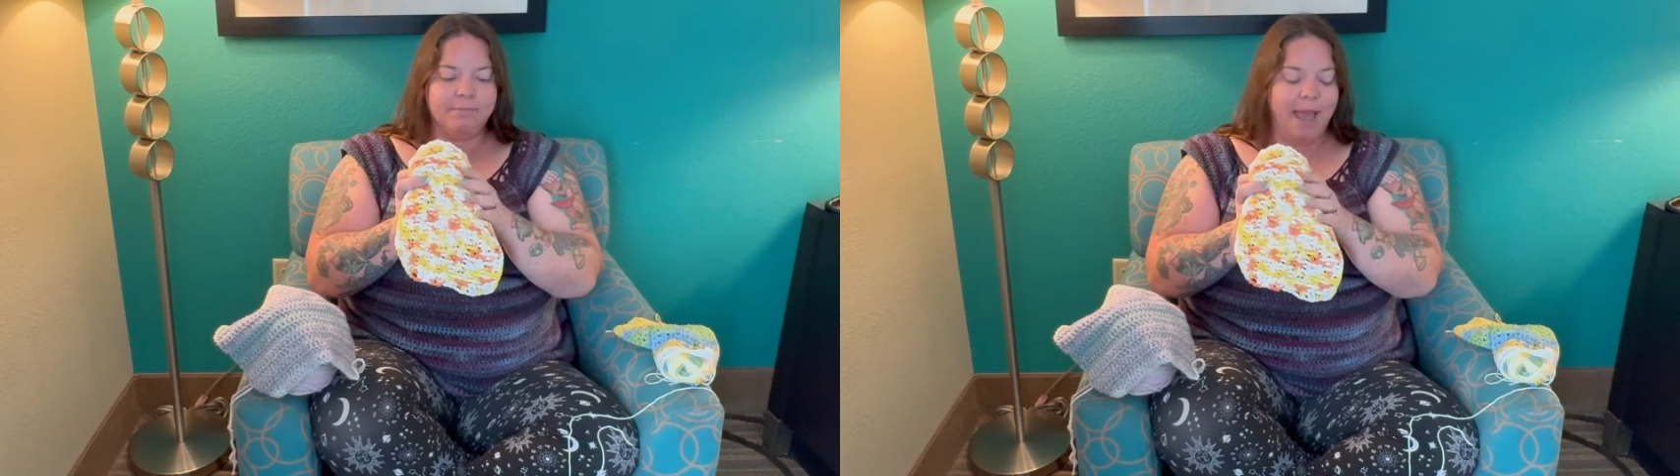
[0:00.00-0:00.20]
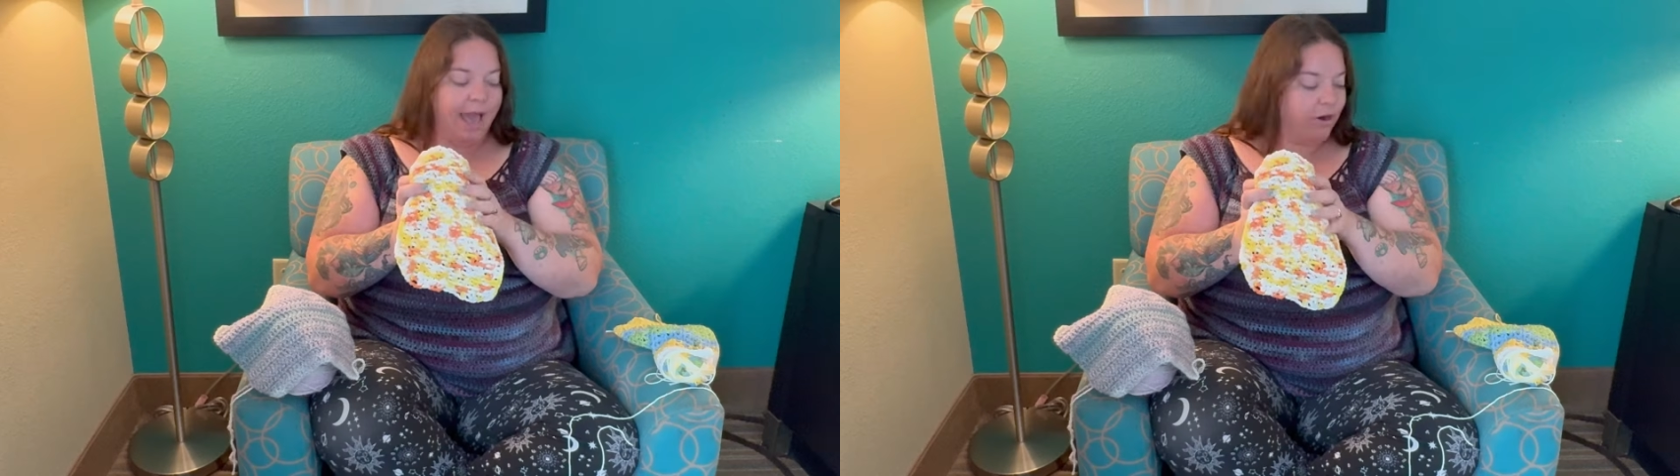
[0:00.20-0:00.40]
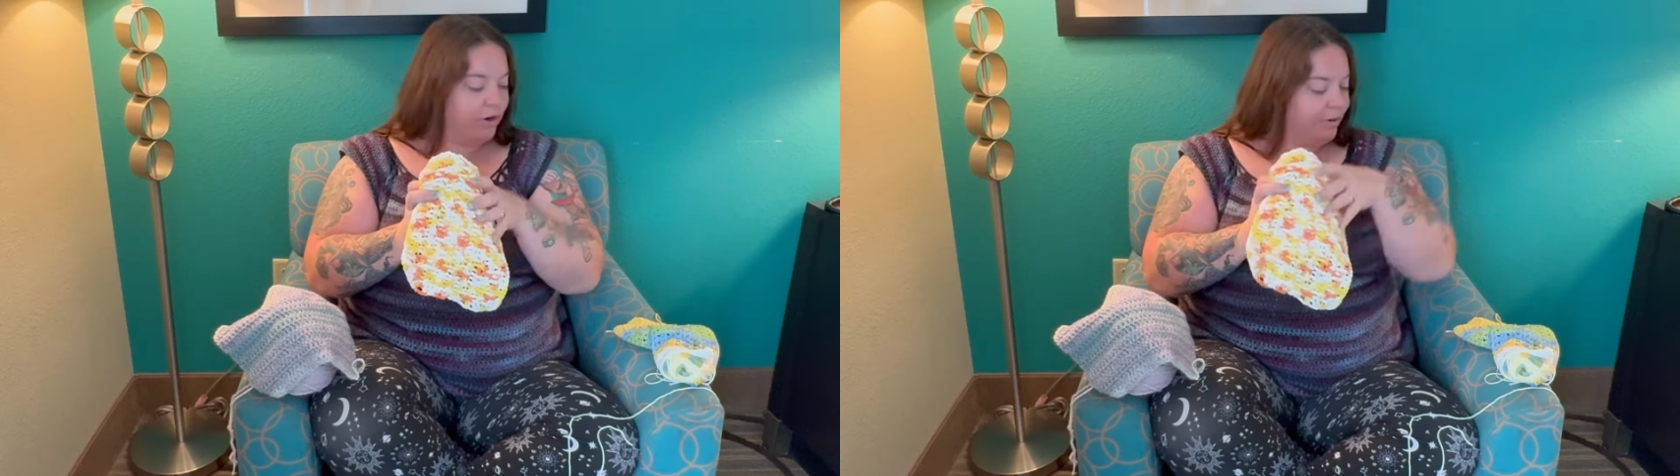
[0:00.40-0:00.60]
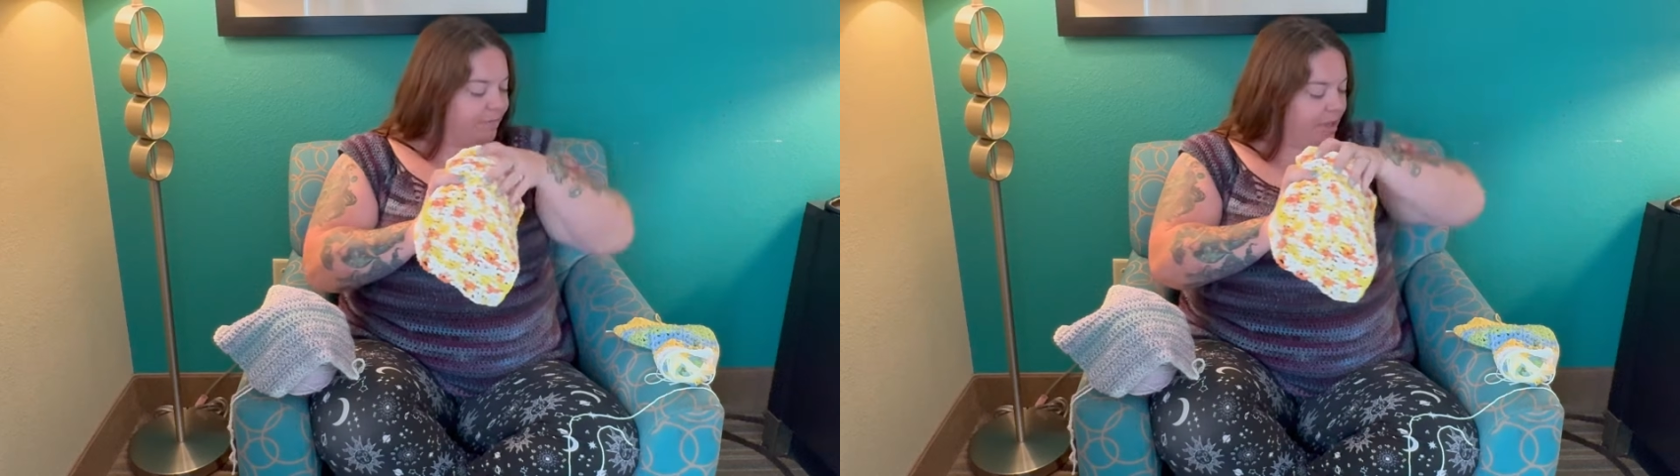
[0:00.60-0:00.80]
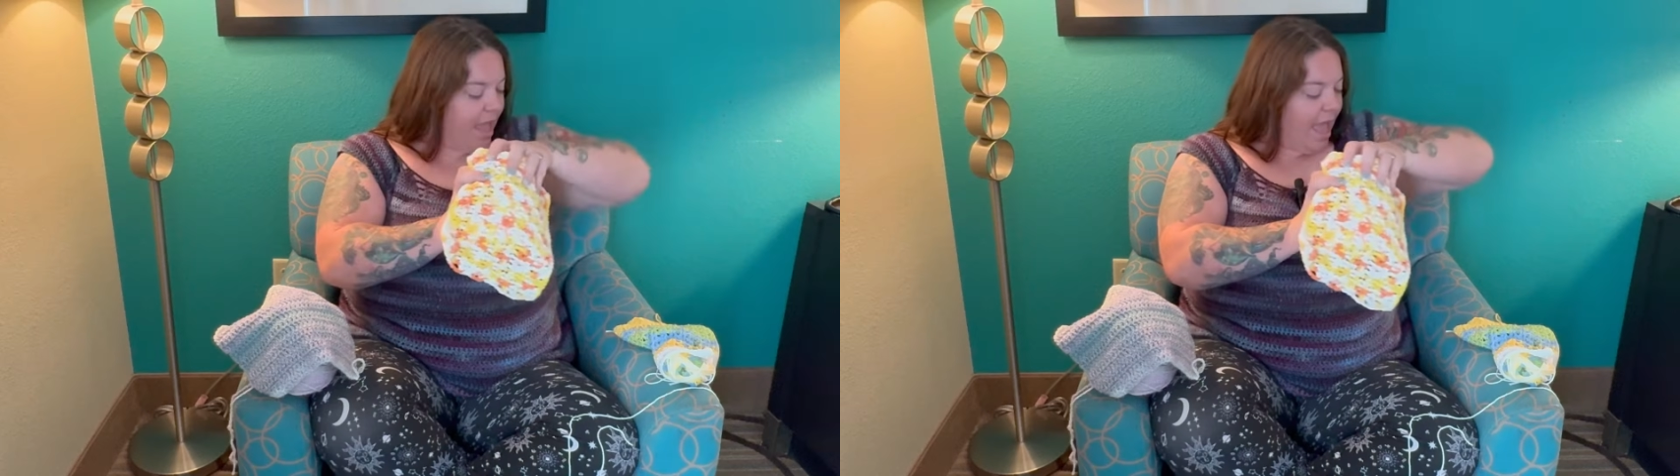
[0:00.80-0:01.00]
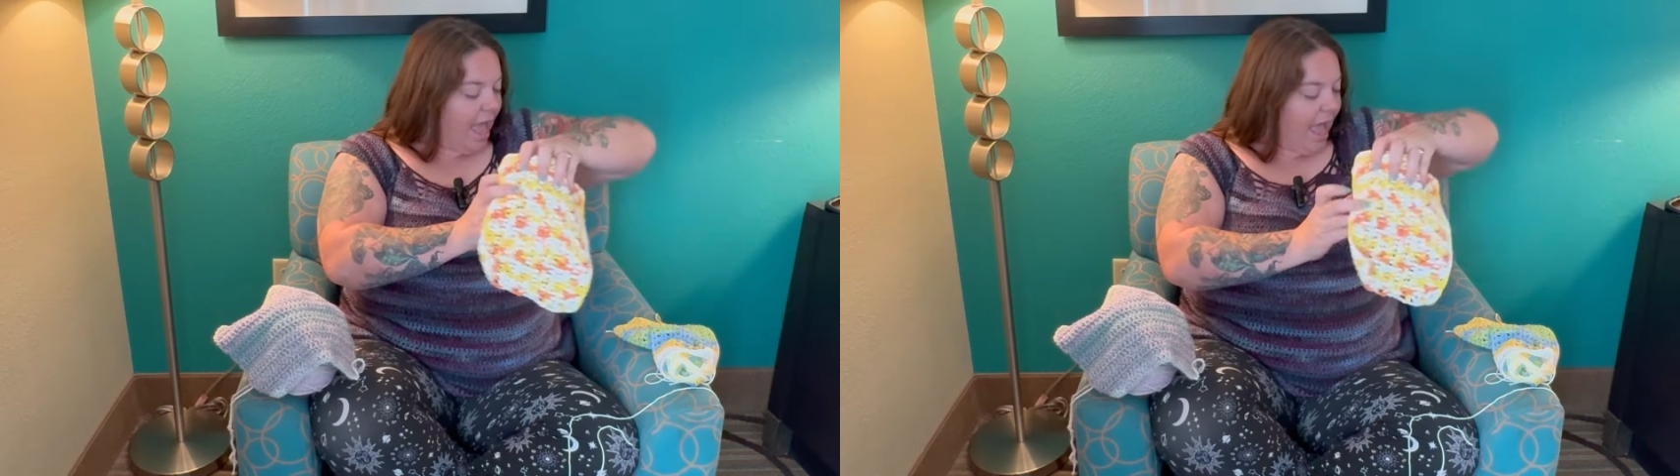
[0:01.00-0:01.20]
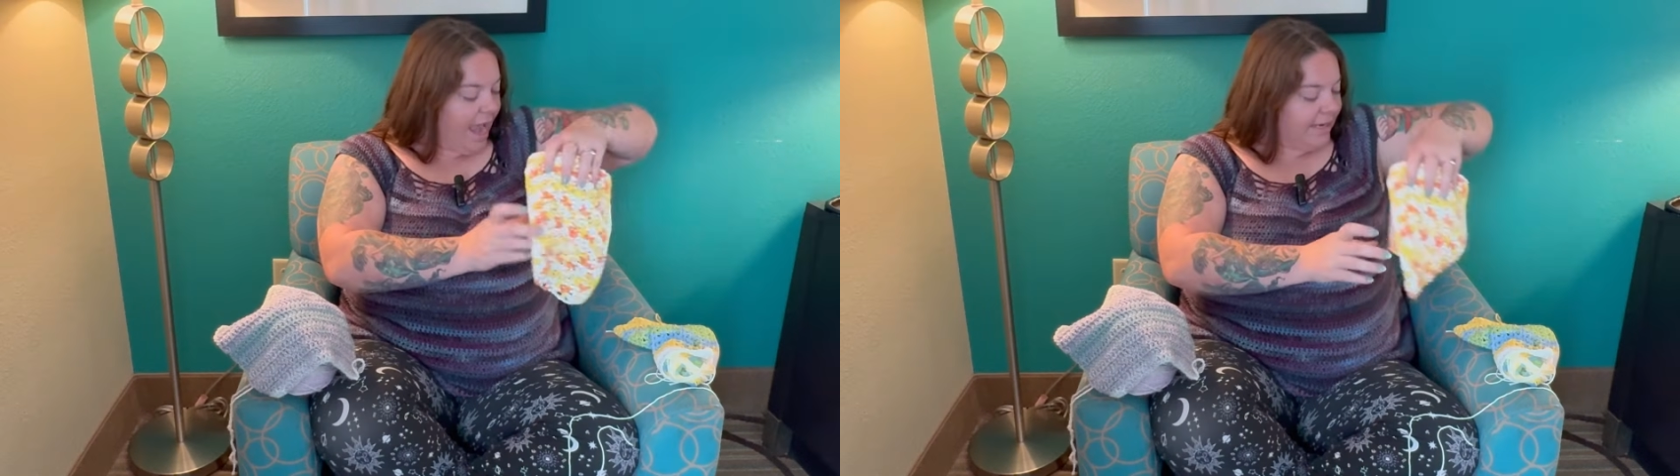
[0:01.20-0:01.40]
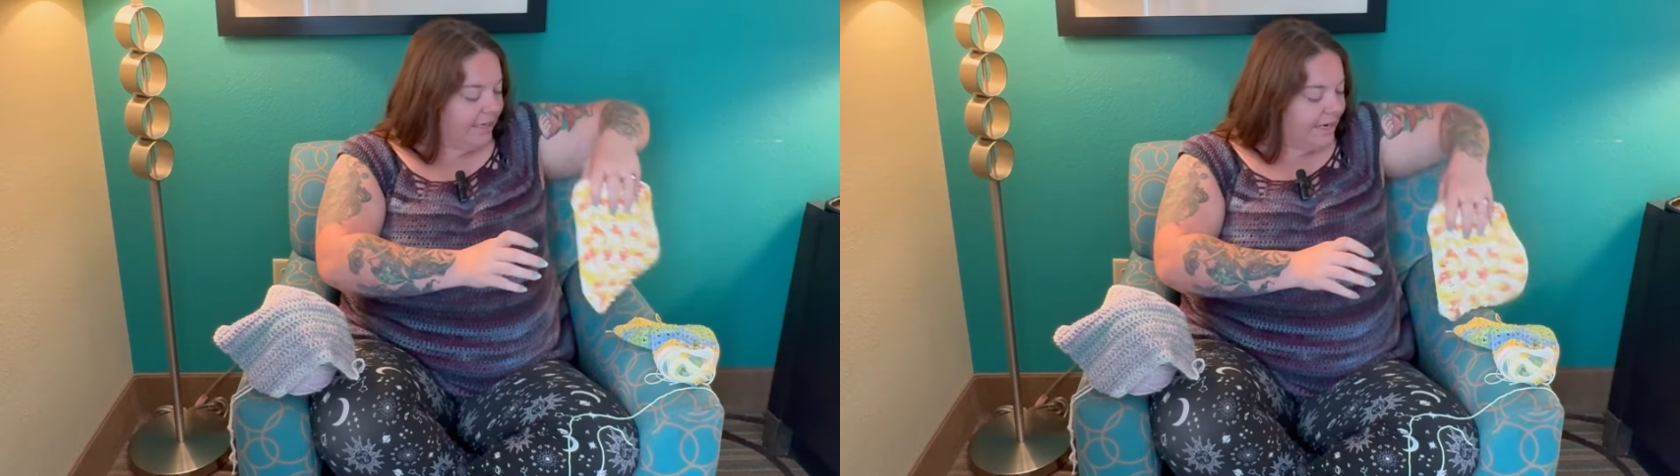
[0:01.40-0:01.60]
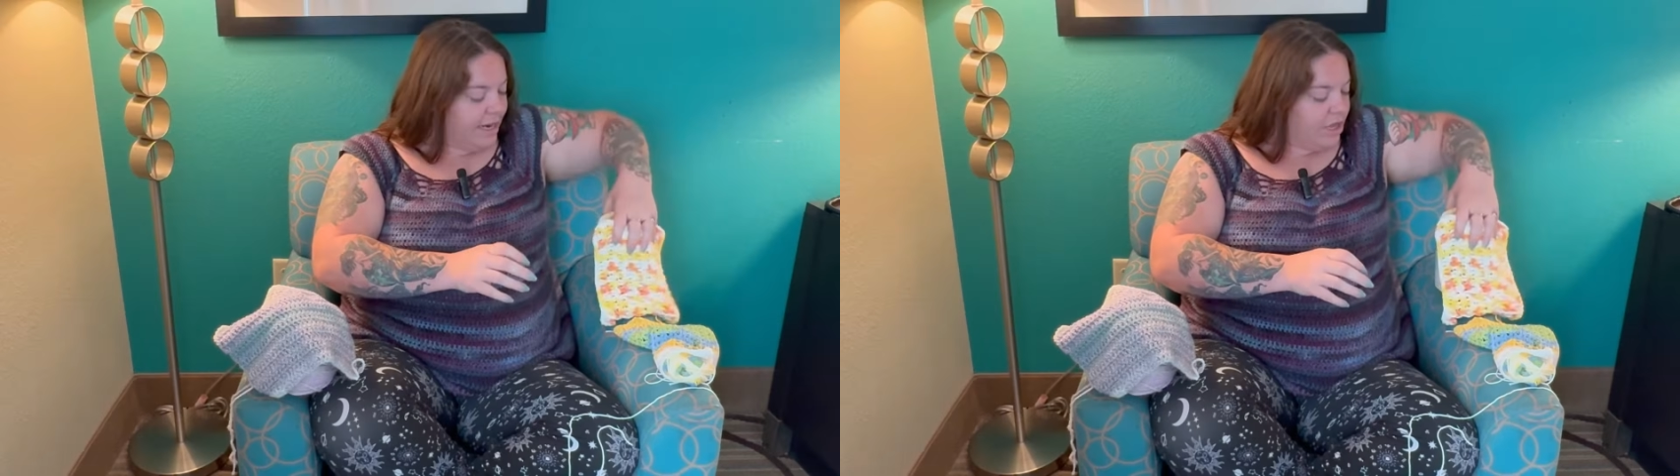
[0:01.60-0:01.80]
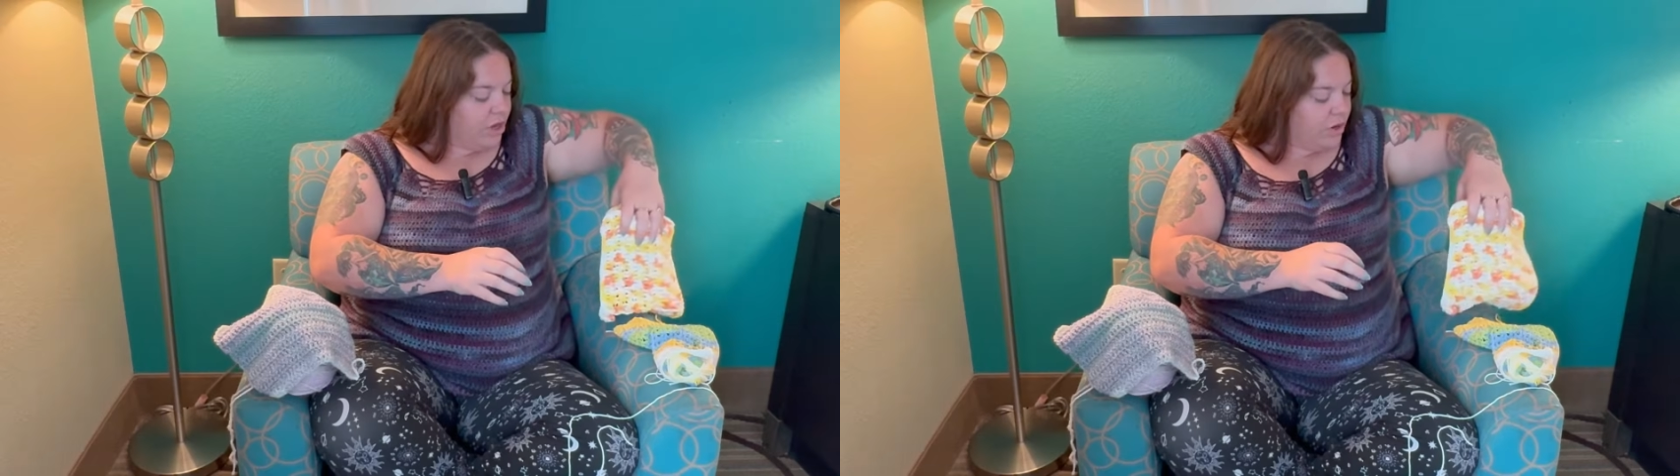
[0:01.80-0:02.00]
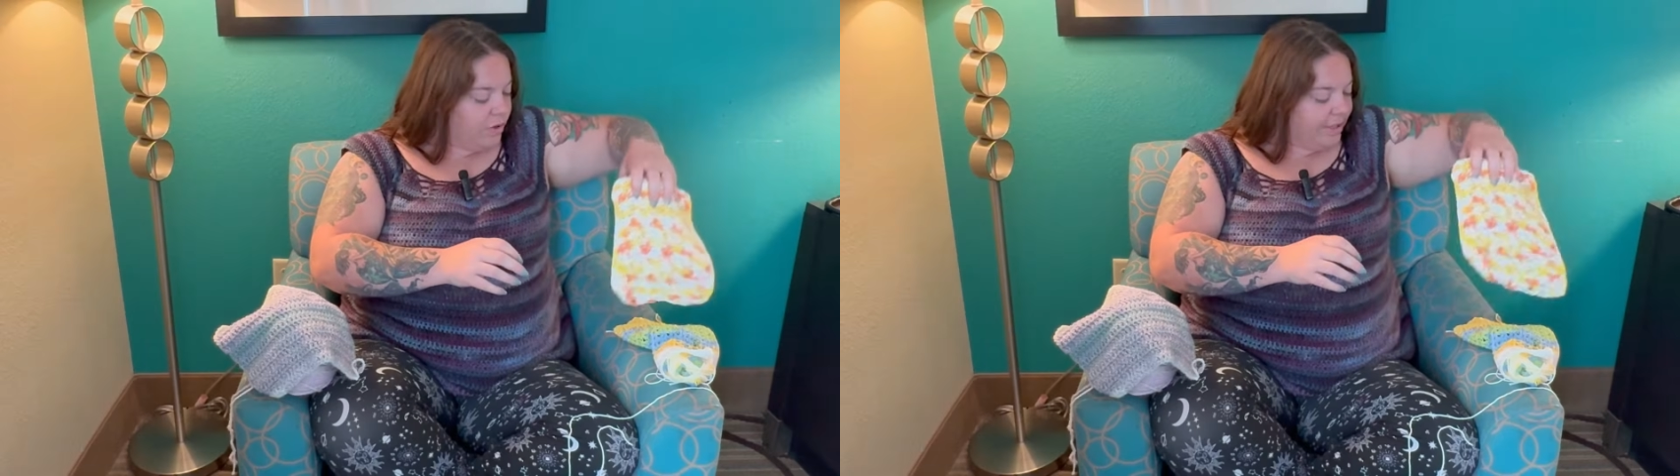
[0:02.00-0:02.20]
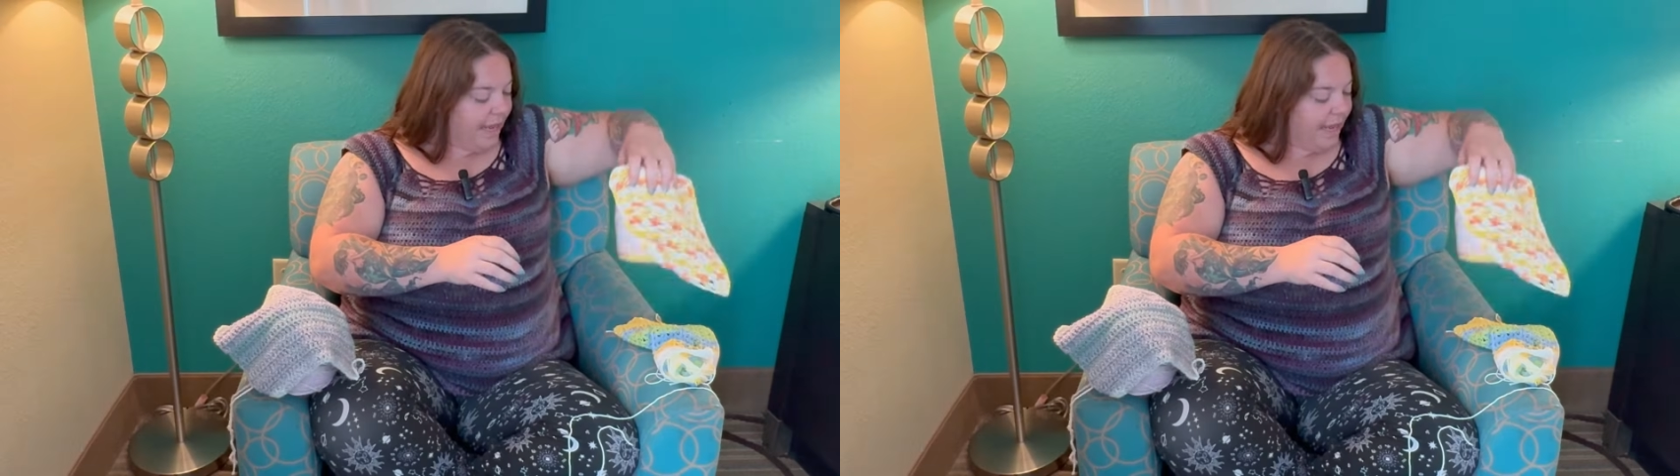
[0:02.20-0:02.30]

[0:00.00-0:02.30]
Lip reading: pattern. I did use